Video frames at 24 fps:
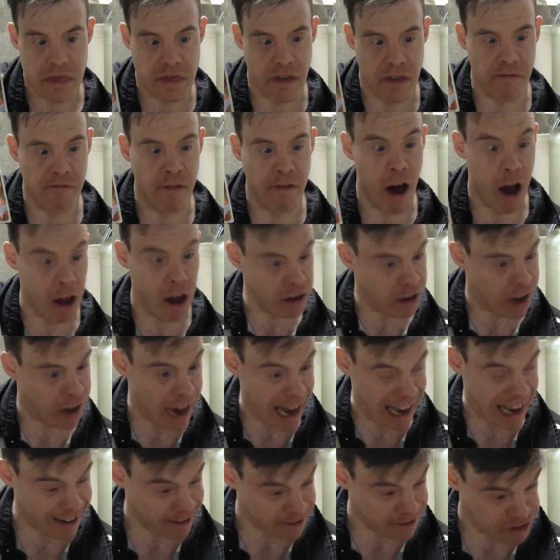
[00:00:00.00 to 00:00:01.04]
the wrong
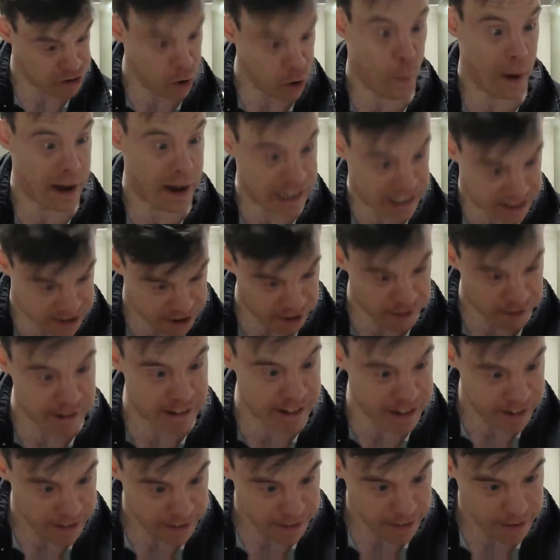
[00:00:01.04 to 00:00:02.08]
kind of Snow White
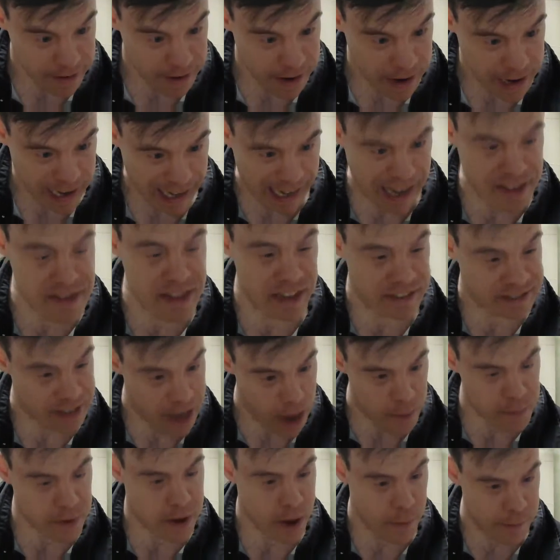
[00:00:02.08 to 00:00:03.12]
story in this
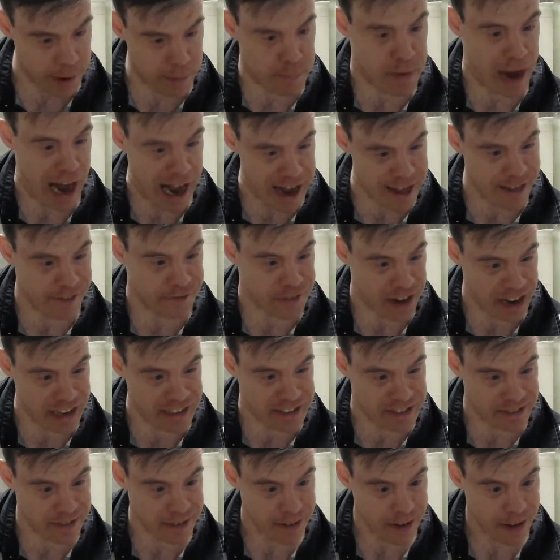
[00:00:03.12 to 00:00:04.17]
upcoming Pie in the
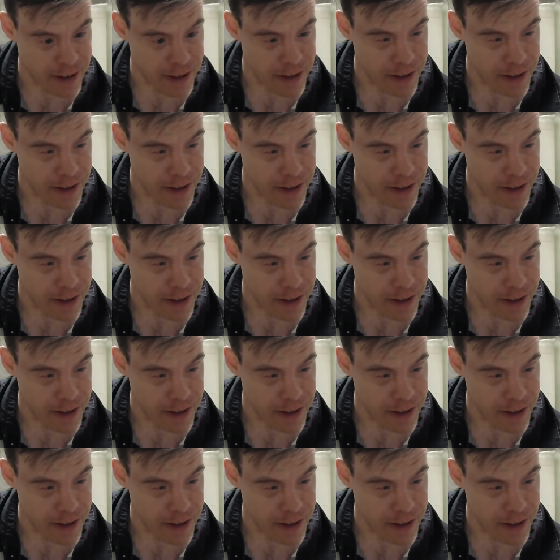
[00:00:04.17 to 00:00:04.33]
Face.